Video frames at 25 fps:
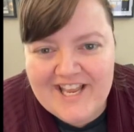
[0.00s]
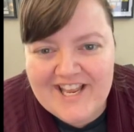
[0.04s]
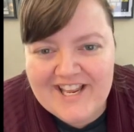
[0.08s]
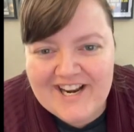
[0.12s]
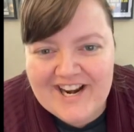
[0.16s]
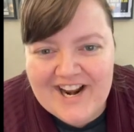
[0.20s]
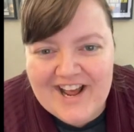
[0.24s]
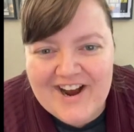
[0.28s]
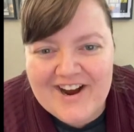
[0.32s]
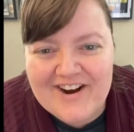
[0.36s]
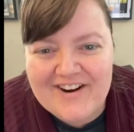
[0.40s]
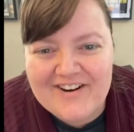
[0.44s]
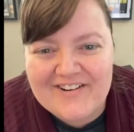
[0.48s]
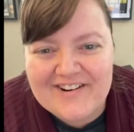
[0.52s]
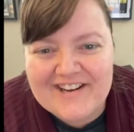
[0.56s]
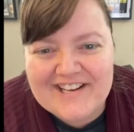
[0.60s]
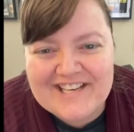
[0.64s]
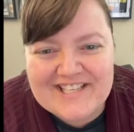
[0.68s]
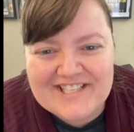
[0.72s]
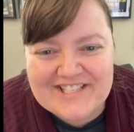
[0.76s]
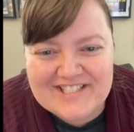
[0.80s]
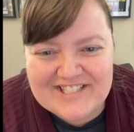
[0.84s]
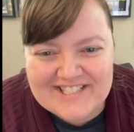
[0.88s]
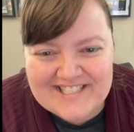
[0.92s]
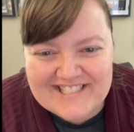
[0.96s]

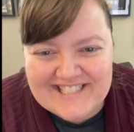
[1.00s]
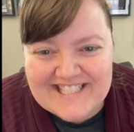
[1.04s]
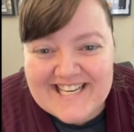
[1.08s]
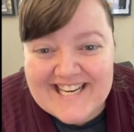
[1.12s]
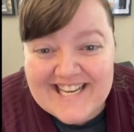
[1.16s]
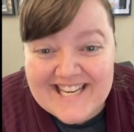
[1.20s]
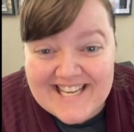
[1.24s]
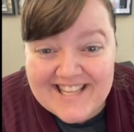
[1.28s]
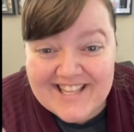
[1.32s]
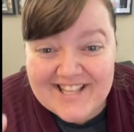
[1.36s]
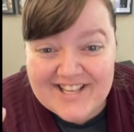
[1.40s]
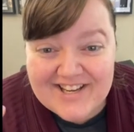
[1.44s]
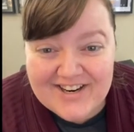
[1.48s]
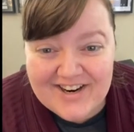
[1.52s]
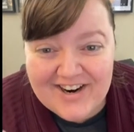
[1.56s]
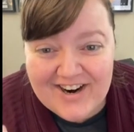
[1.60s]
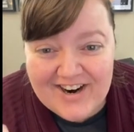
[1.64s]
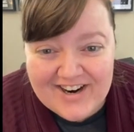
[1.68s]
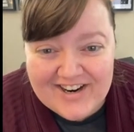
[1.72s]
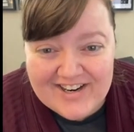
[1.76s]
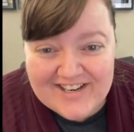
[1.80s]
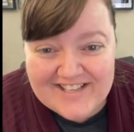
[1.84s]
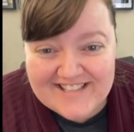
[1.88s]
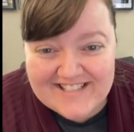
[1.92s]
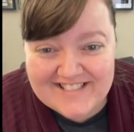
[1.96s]
And you're sitting in the
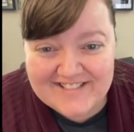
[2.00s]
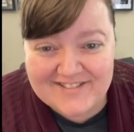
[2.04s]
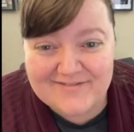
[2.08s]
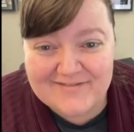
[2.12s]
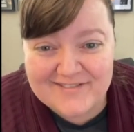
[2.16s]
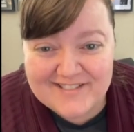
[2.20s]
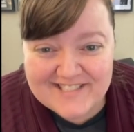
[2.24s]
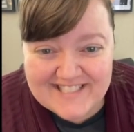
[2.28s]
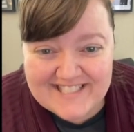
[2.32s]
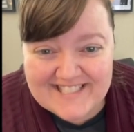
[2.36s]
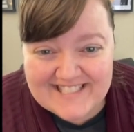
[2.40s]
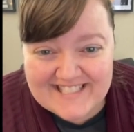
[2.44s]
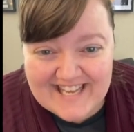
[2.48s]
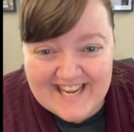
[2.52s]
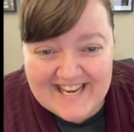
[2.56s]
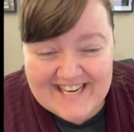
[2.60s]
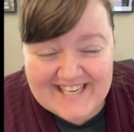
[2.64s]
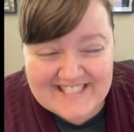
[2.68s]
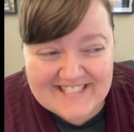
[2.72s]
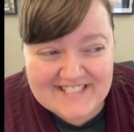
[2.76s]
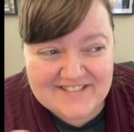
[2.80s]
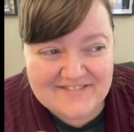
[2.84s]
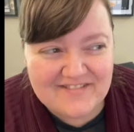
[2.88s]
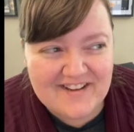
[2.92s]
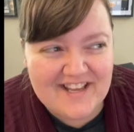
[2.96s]
car in this really
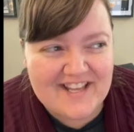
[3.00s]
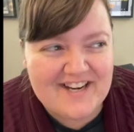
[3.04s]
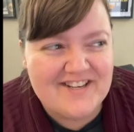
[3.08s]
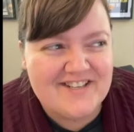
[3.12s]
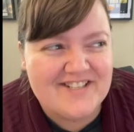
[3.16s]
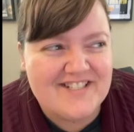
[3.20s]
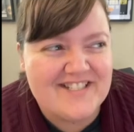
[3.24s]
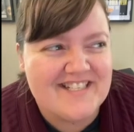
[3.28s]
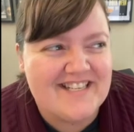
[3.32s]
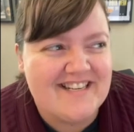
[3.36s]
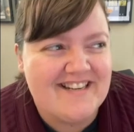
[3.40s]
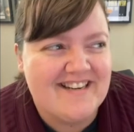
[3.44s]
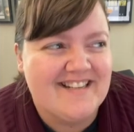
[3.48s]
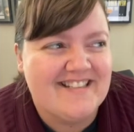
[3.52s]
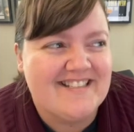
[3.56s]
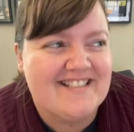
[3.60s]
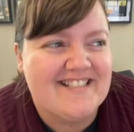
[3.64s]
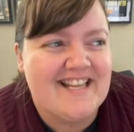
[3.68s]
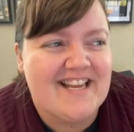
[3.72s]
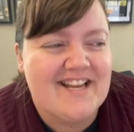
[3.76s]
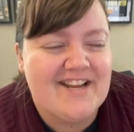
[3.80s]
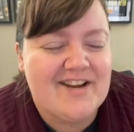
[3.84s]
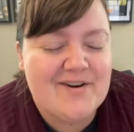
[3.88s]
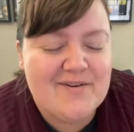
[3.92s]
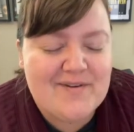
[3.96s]
negative energy, and it's
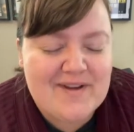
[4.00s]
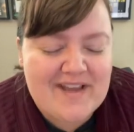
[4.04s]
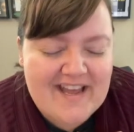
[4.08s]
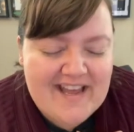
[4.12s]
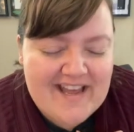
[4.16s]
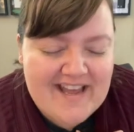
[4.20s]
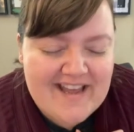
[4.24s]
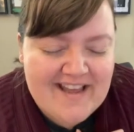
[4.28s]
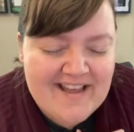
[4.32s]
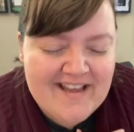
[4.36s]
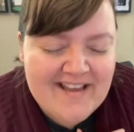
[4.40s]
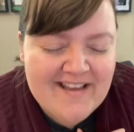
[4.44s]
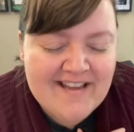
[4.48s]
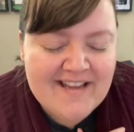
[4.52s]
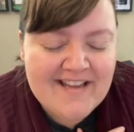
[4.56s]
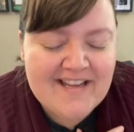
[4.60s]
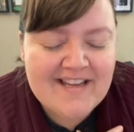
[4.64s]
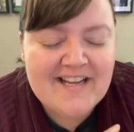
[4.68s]
like, okay,